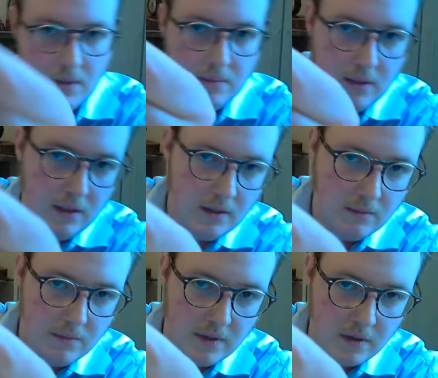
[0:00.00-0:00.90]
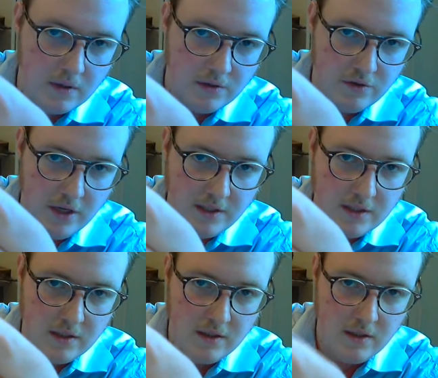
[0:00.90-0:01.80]
maybe with the
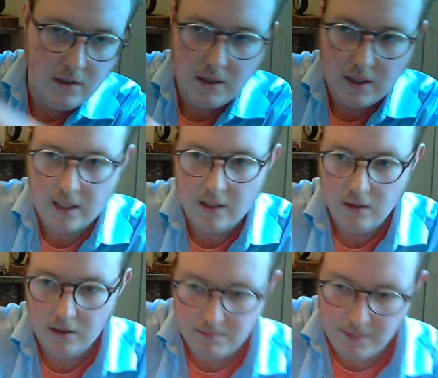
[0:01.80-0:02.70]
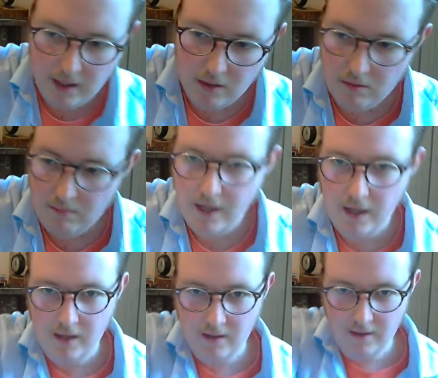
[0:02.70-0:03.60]
contrast. I get a lot of tobacco in my
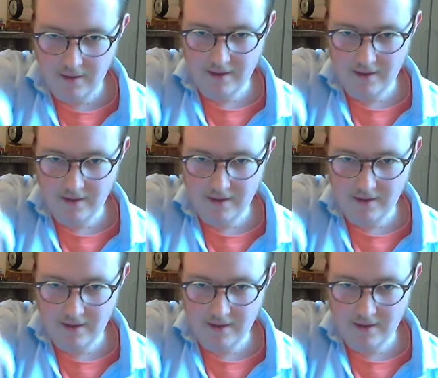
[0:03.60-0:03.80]
hand.